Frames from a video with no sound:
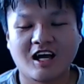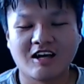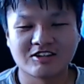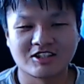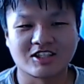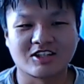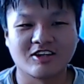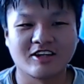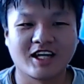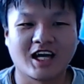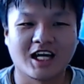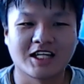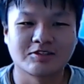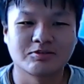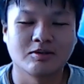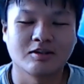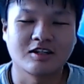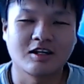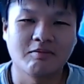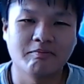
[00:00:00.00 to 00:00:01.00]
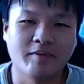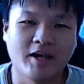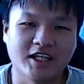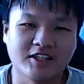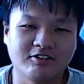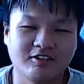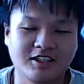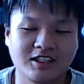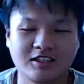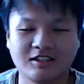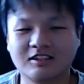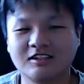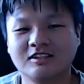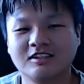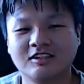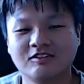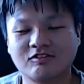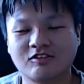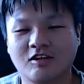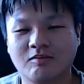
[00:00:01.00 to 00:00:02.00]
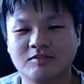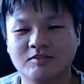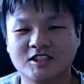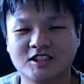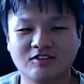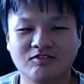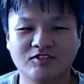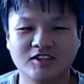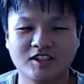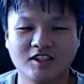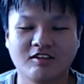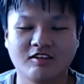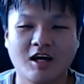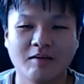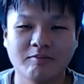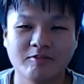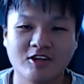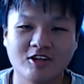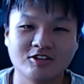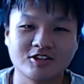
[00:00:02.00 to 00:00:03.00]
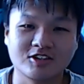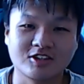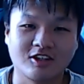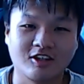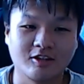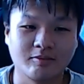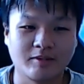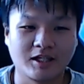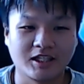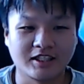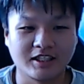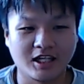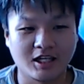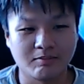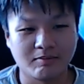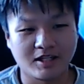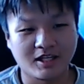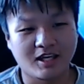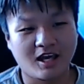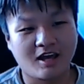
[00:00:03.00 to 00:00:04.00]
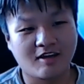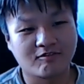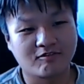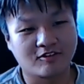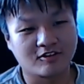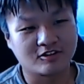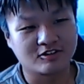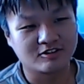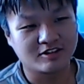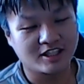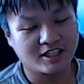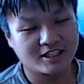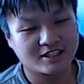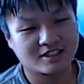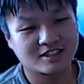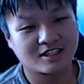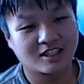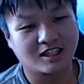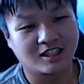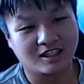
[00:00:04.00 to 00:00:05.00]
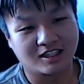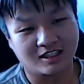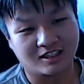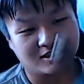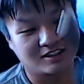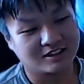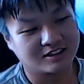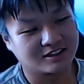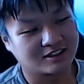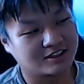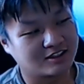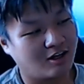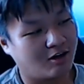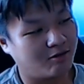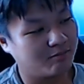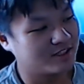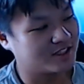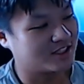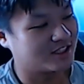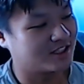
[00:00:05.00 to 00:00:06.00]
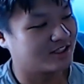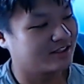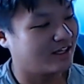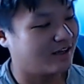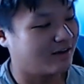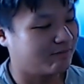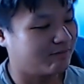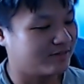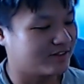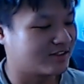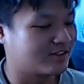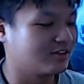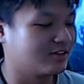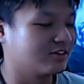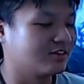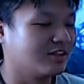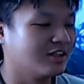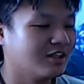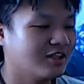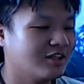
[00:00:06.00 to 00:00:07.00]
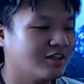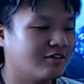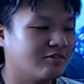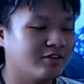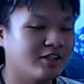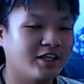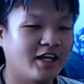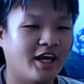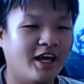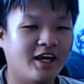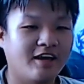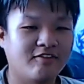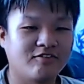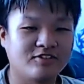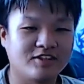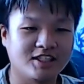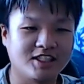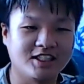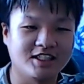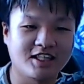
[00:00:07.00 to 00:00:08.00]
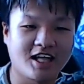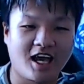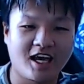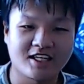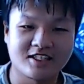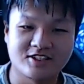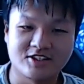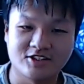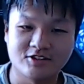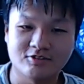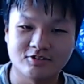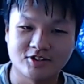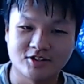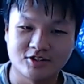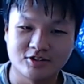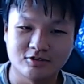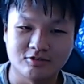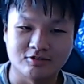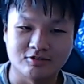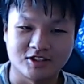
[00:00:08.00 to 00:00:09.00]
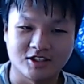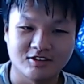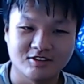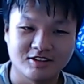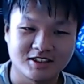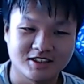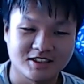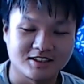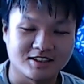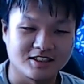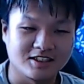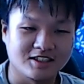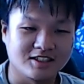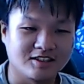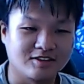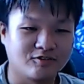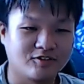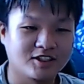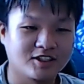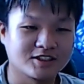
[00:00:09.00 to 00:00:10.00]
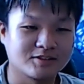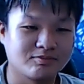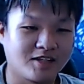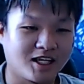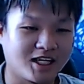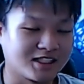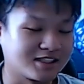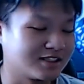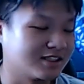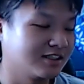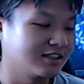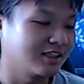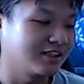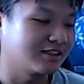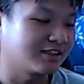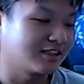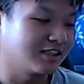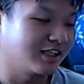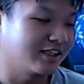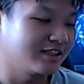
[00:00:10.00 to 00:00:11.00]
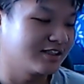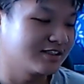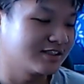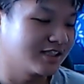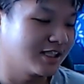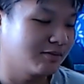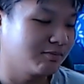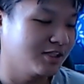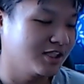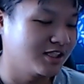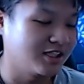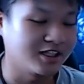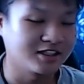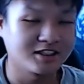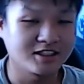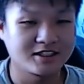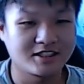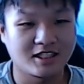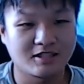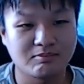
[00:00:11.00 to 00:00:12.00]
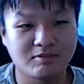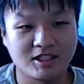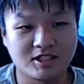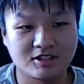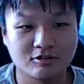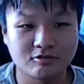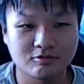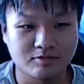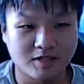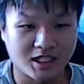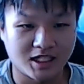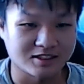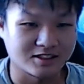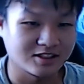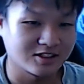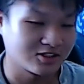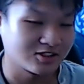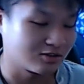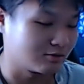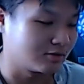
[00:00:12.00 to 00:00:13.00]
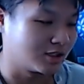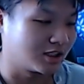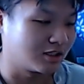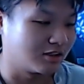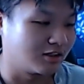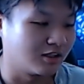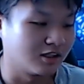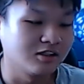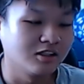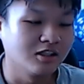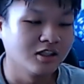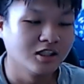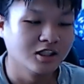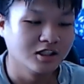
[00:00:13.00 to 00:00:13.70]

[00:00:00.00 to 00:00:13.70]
How's it going, guys? Welcome back to another Nerf commission video. I'm your host Korriban Gaming, and for today's commission episode, we have the Xzeus 2. So this is the first blaster that the client sent me. He actually sent me 2 blasters to work on.